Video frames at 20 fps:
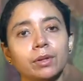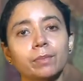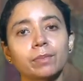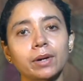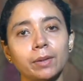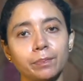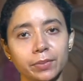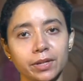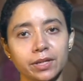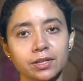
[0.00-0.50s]
of the
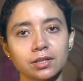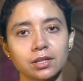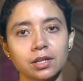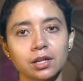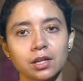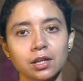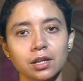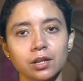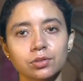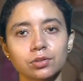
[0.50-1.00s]
puppets
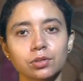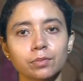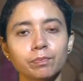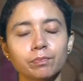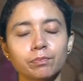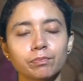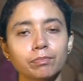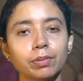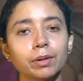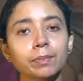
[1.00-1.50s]
so
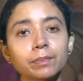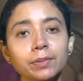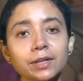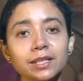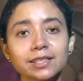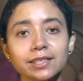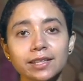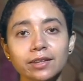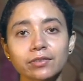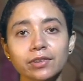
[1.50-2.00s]

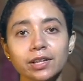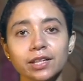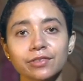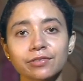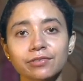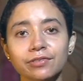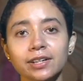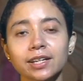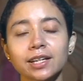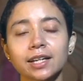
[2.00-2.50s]
people generally
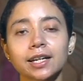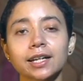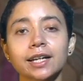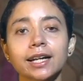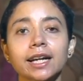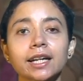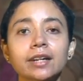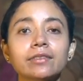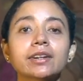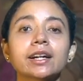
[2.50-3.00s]
feel a
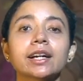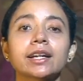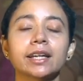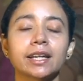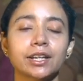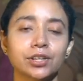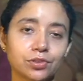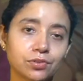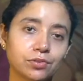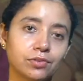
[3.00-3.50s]
kind of
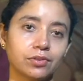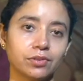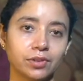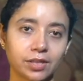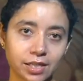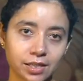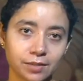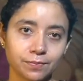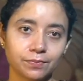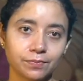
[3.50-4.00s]
connection to
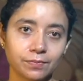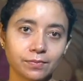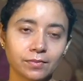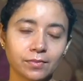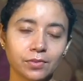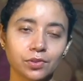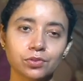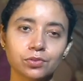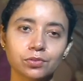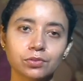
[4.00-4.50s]
them
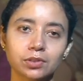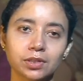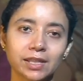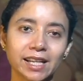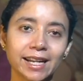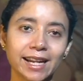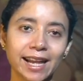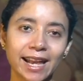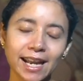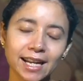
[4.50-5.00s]
so
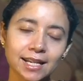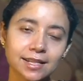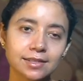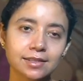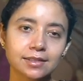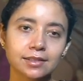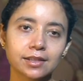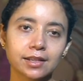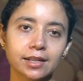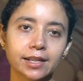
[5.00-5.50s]
that
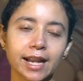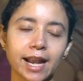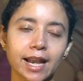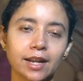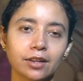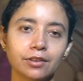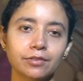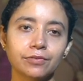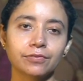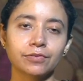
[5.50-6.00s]
adds a
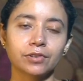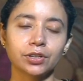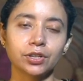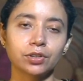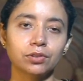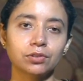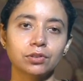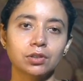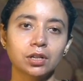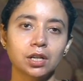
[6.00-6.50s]
kind of uh,
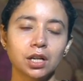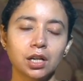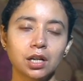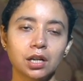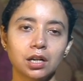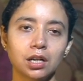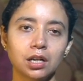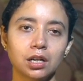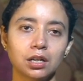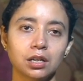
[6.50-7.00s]
you know
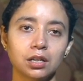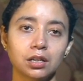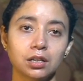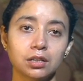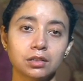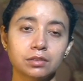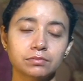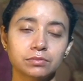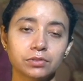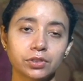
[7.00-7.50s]

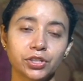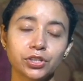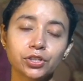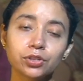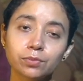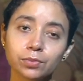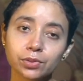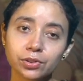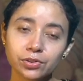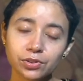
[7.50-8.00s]
uh,
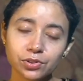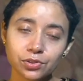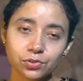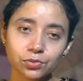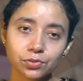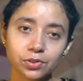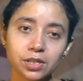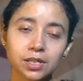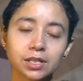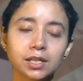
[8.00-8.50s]
humorous
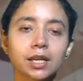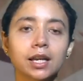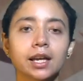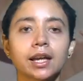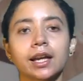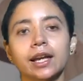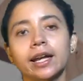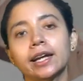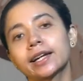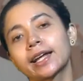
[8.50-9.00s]
to it
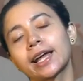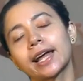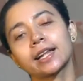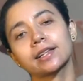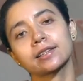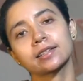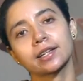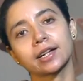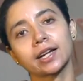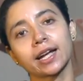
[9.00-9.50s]
It
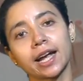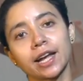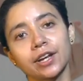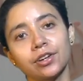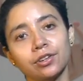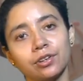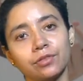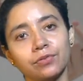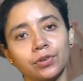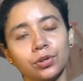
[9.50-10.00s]
adds a
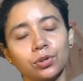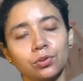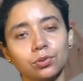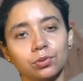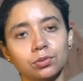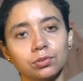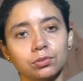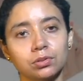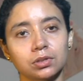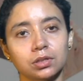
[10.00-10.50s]
kind of you
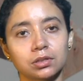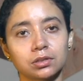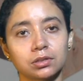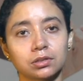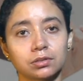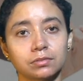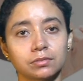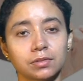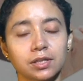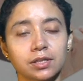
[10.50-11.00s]
know
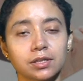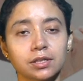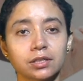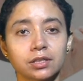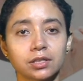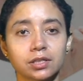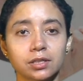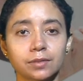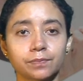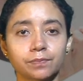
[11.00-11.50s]
uh, a
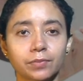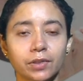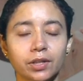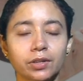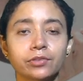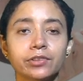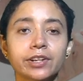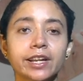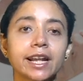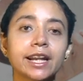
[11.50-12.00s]
certain
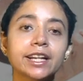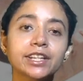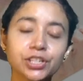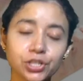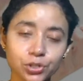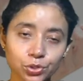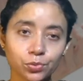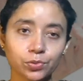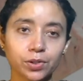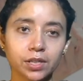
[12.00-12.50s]

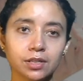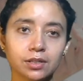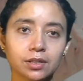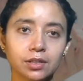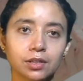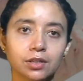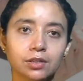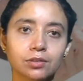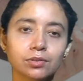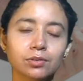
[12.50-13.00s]
reality to it
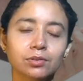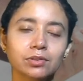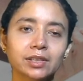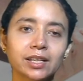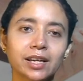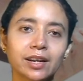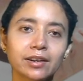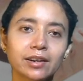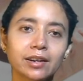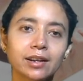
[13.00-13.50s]
so
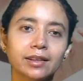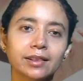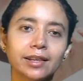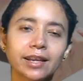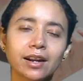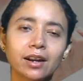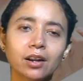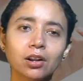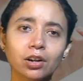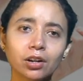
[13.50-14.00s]
there are,
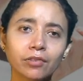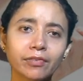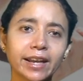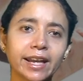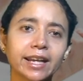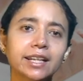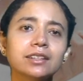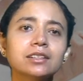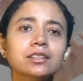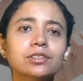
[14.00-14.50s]
there are a lot
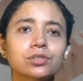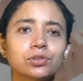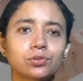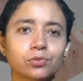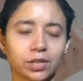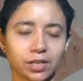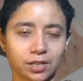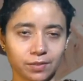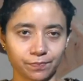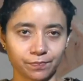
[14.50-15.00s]
of angles
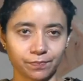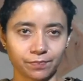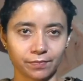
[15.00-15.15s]
to it